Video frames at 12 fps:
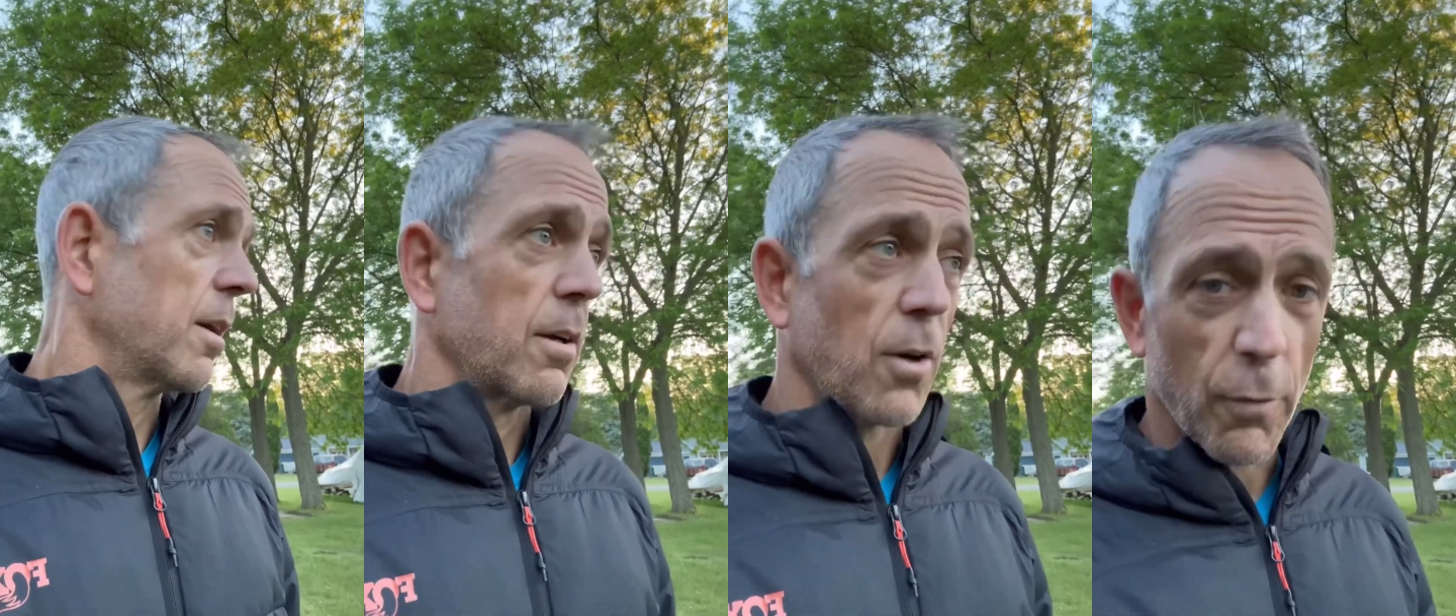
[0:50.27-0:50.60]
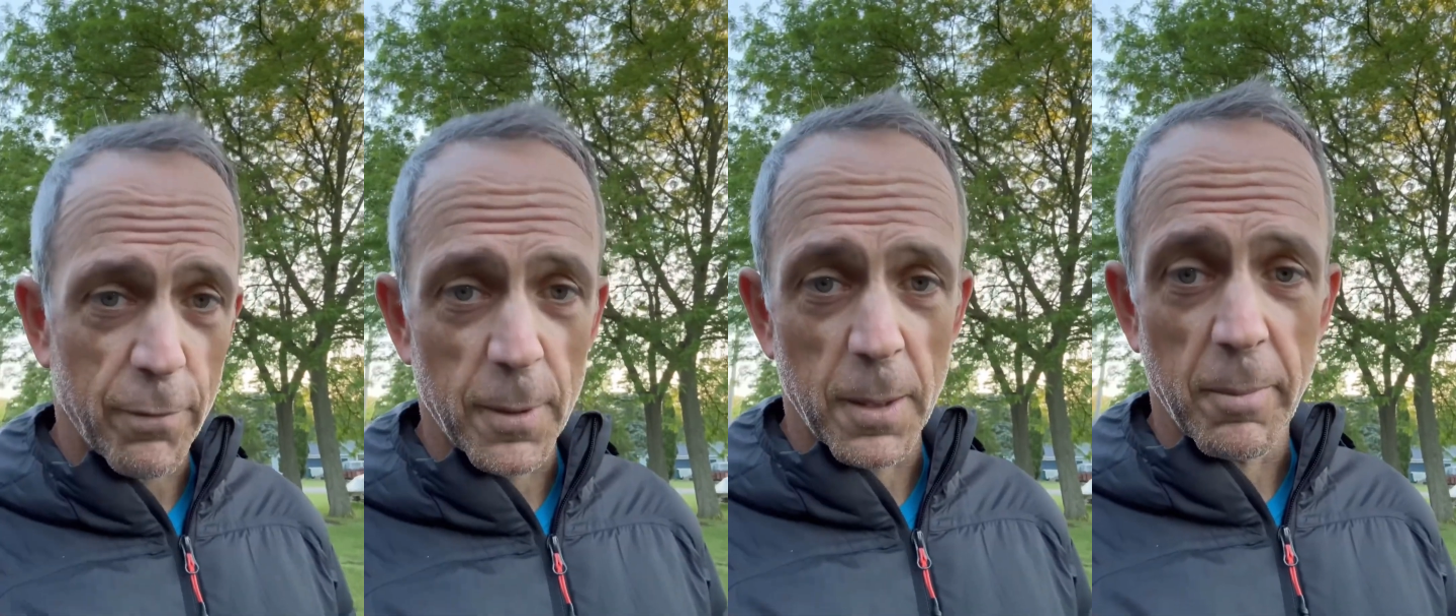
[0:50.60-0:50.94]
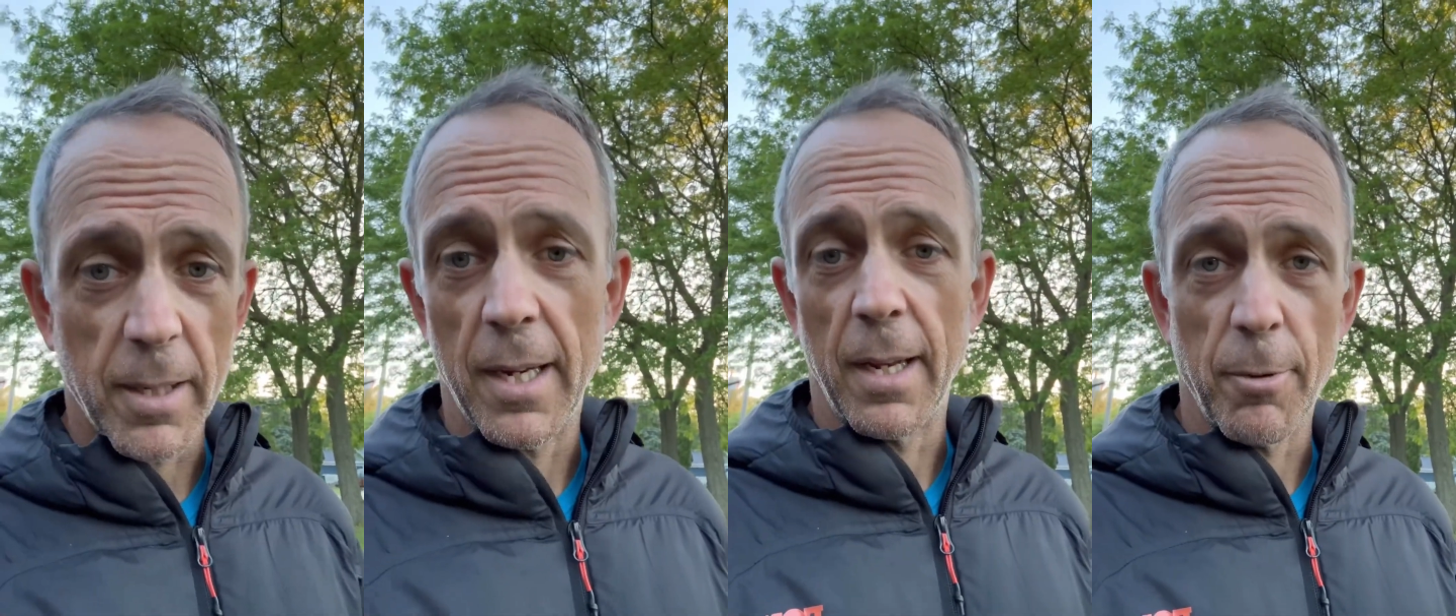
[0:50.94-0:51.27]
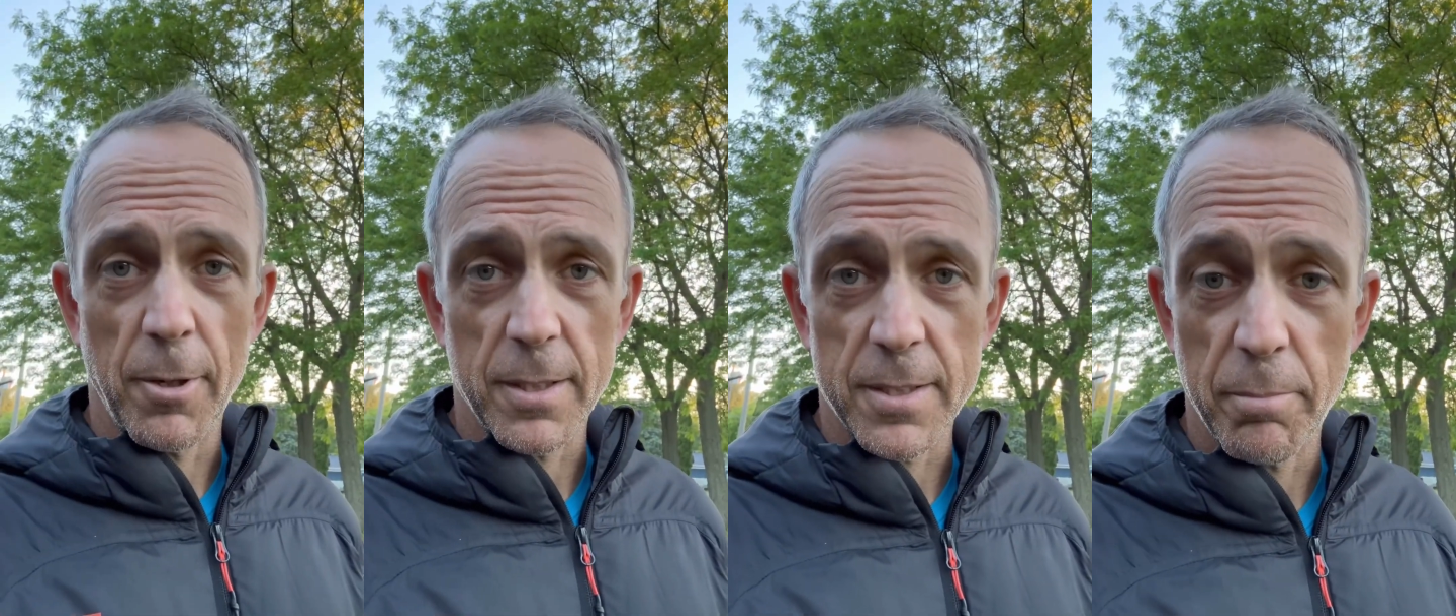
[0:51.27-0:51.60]
Hopefully my neighbor
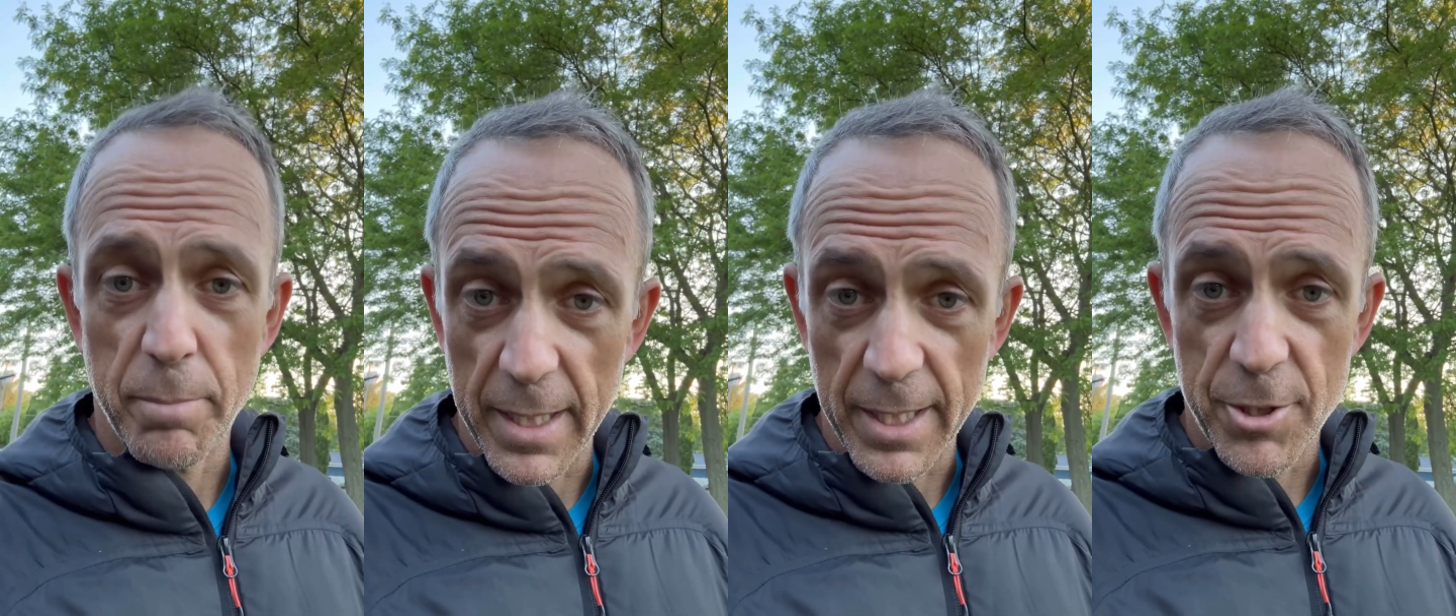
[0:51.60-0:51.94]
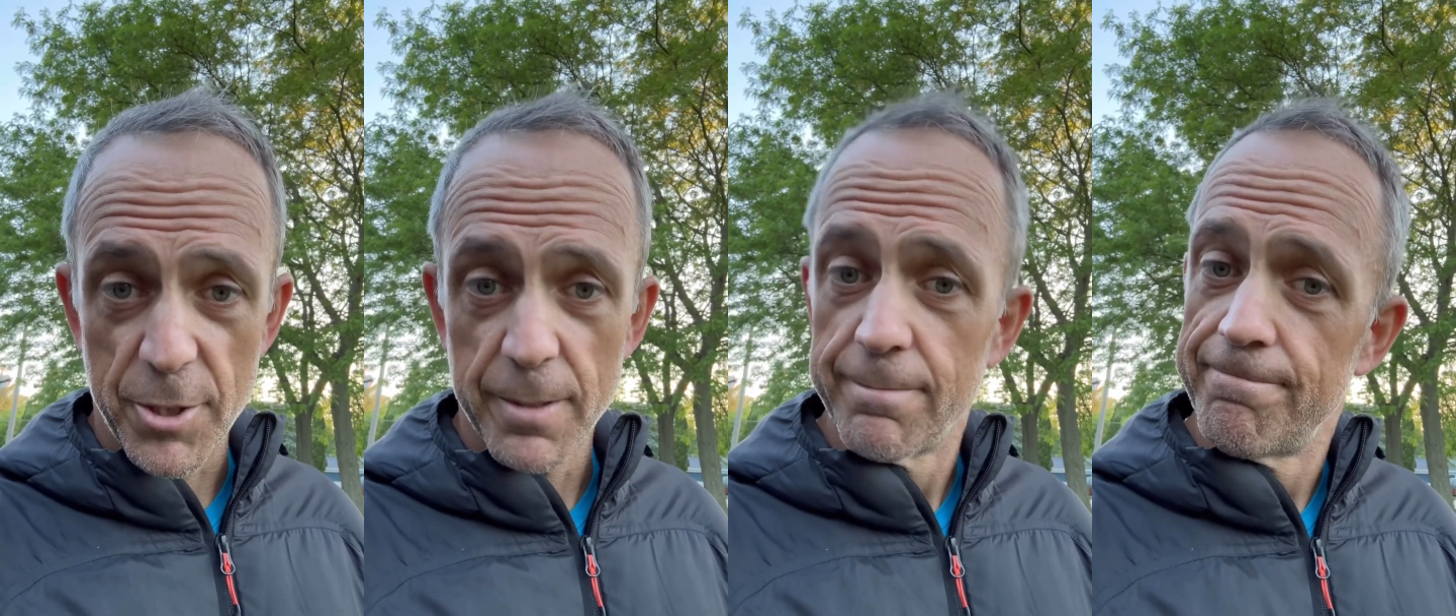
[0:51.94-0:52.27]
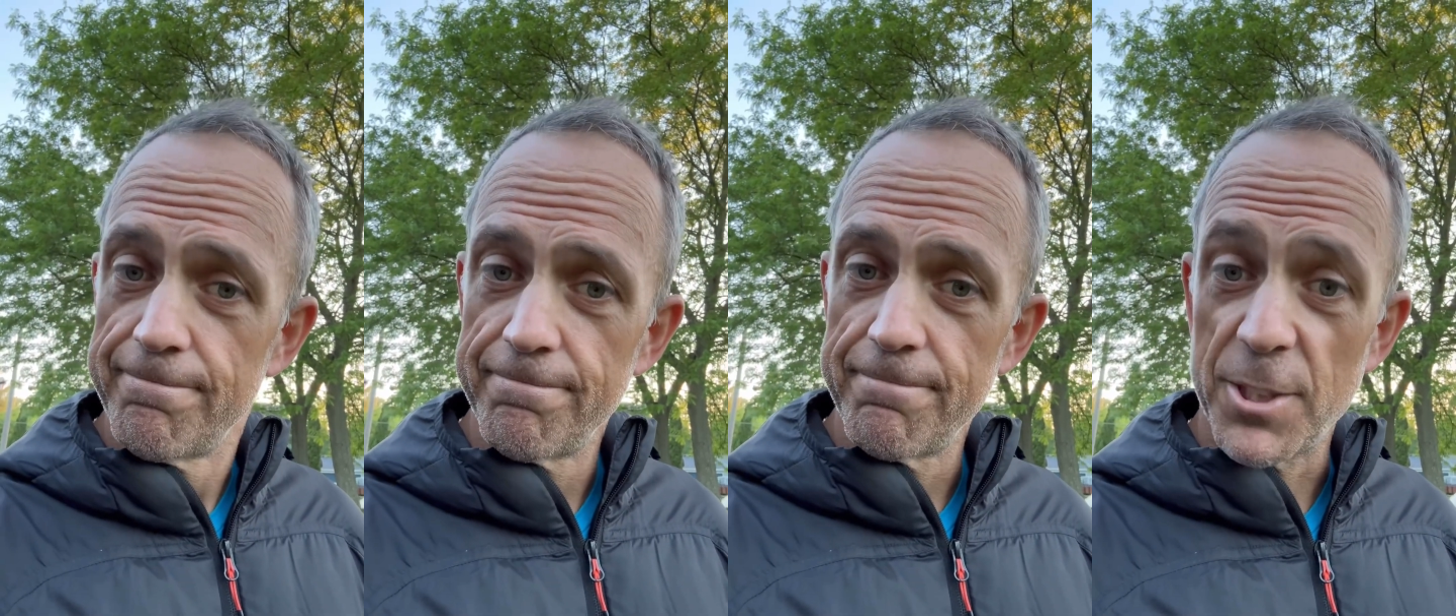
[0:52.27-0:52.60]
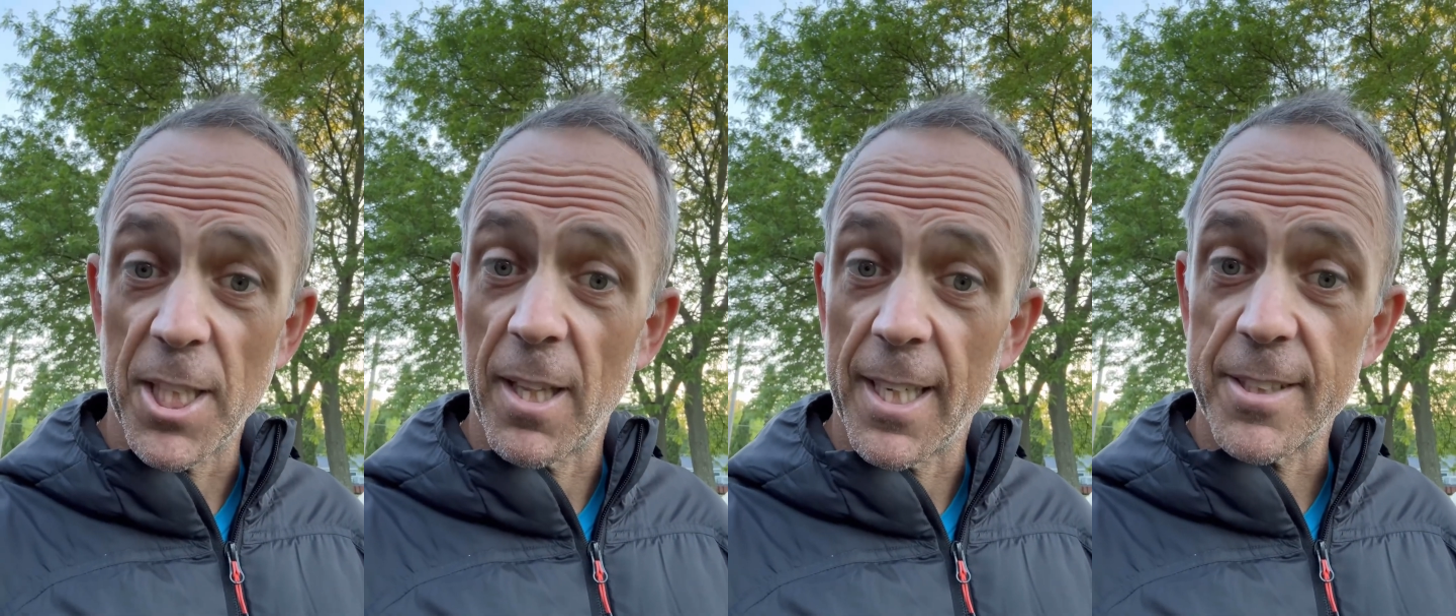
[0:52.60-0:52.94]
doesn't bitch. She
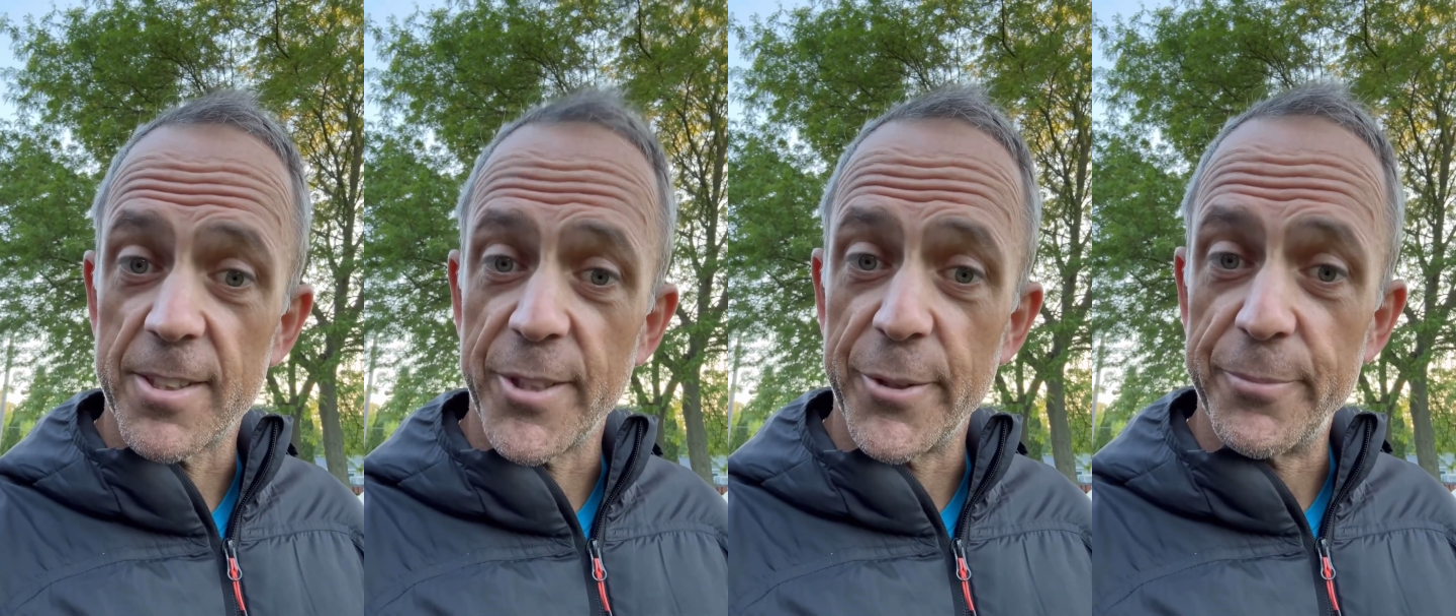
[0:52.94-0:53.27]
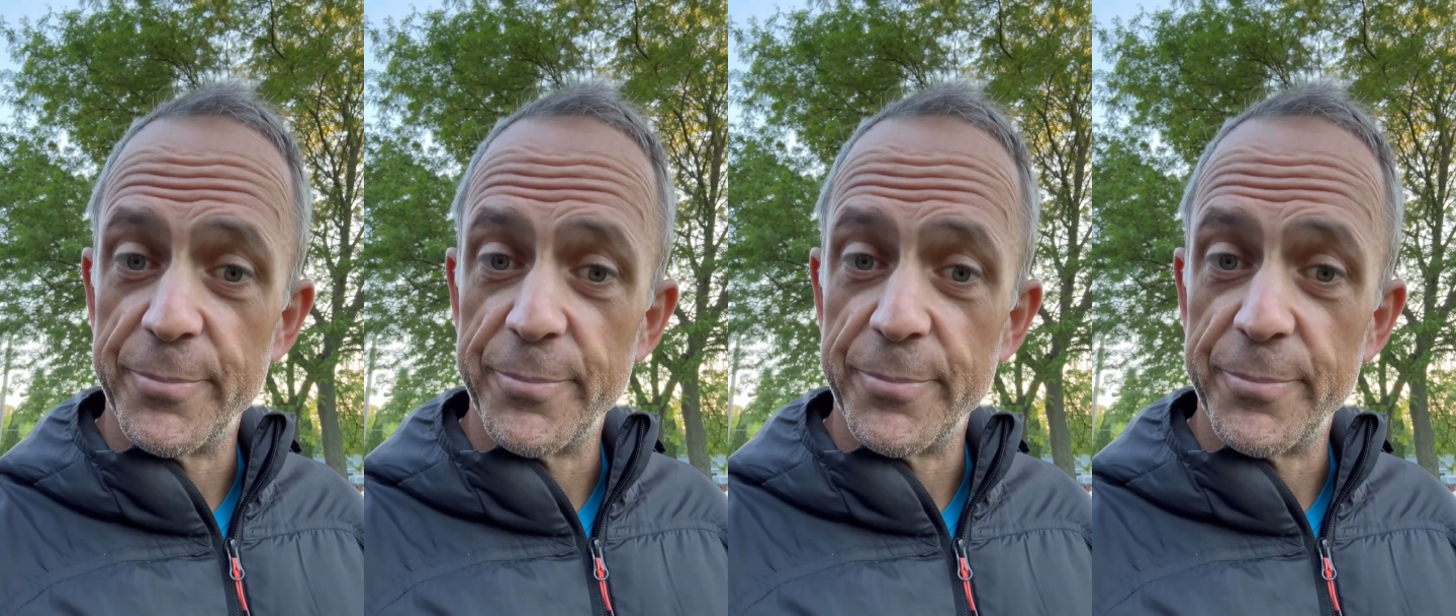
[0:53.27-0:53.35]
likes to.